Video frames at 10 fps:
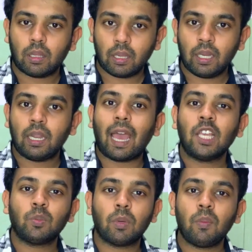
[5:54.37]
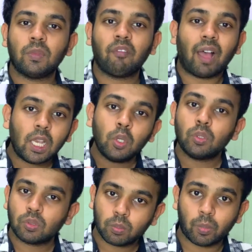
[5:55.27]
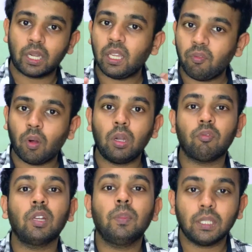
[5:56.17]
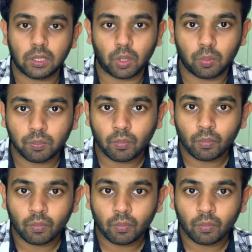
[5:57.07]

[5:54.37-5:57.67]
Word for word: in hash map, the values by default will be 0.